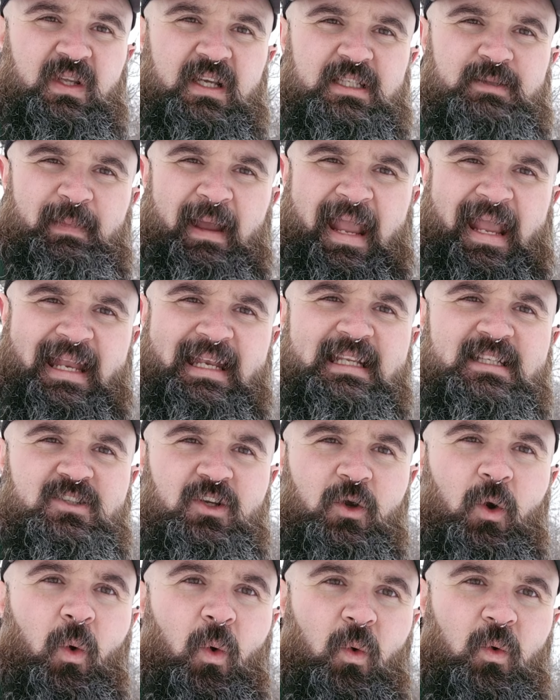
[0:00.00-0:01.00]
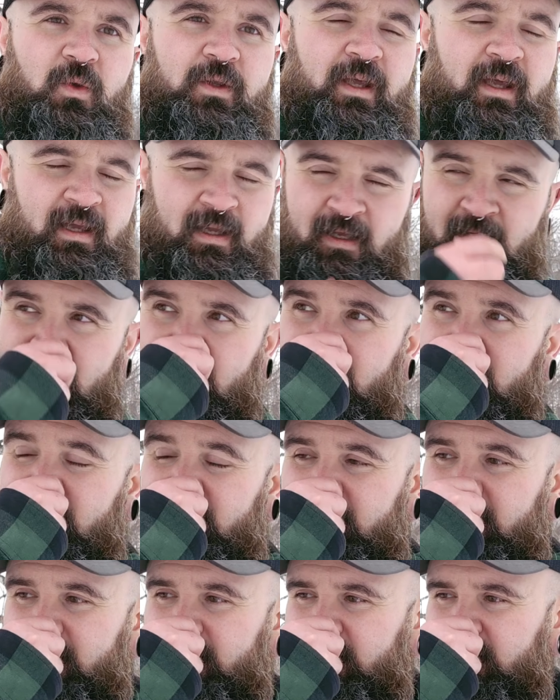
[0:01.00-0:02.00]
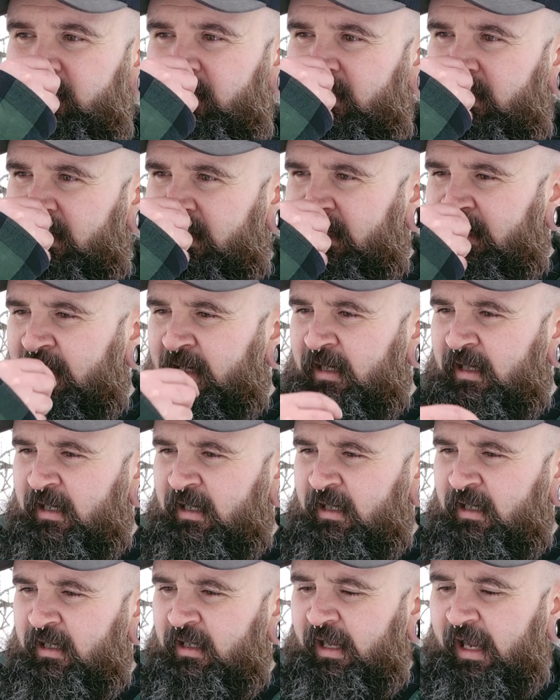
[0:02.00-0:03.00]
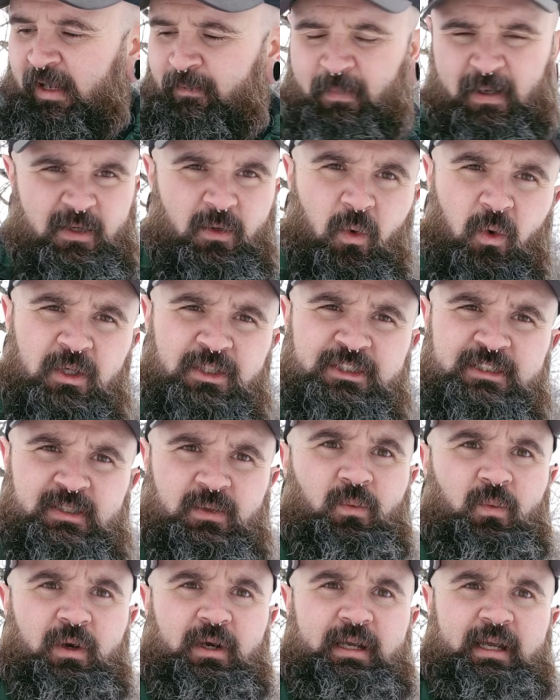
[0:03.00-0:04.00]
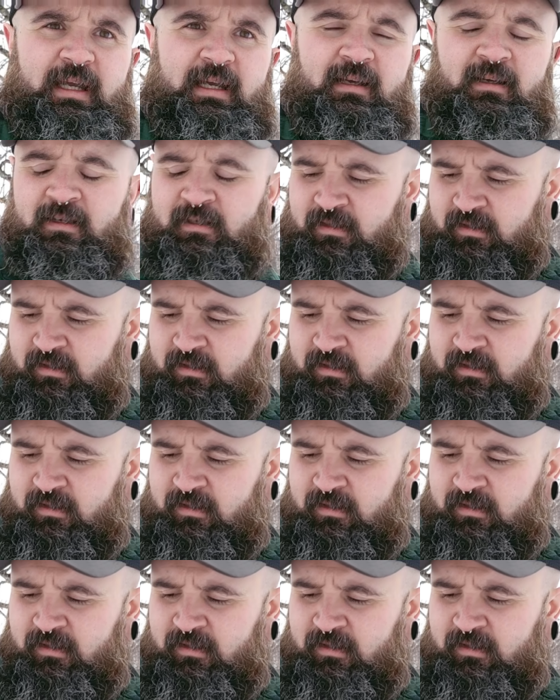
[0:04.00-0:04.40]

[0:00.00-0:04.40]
My handies are cold. And my torch isn't working.